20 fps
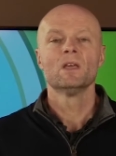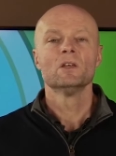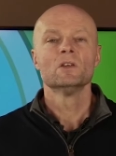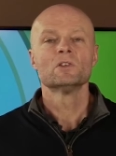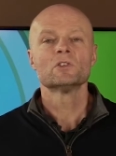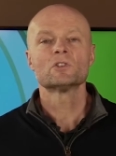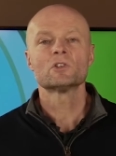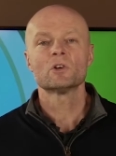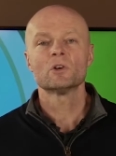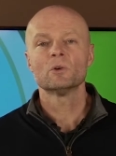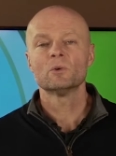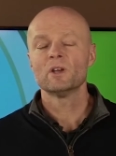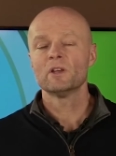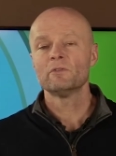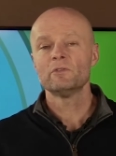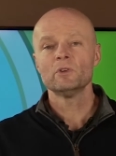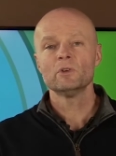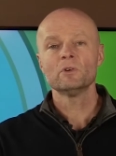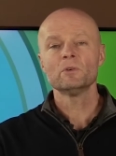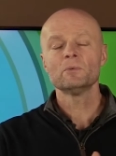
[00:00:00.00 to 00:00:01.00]
So
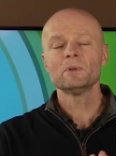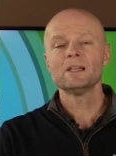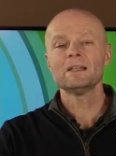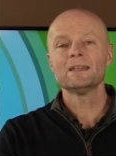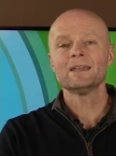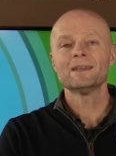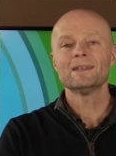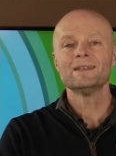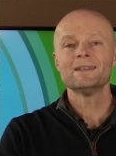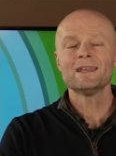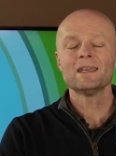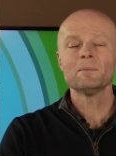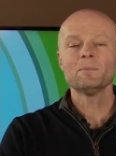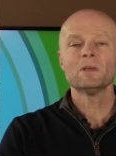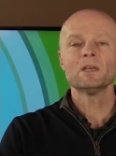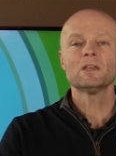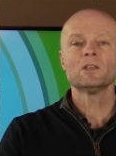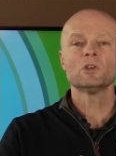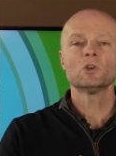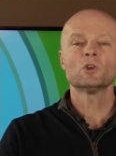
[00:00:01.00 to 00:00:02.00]
if you're really anemic,